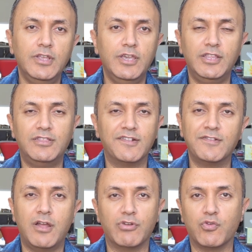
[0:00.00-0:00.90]
It does
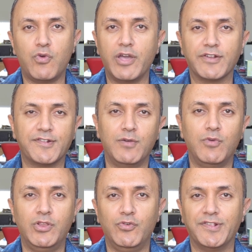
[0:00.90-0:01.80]
not require
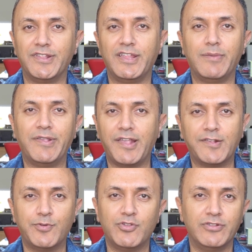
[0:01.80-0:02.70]
someone who is a database
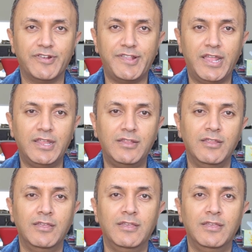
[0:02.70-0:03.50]
expert to understand it.